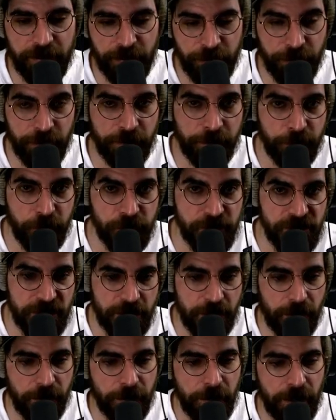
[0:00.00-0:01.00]
to the
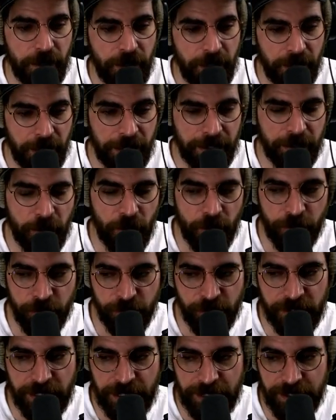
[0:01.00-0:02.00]
museum. Like, are
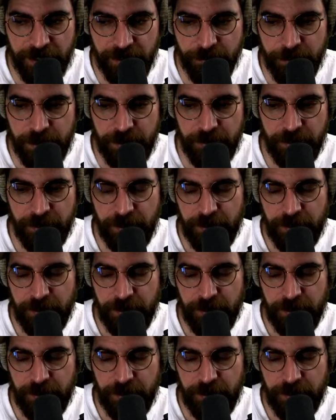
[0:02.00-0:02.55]
you kidding me?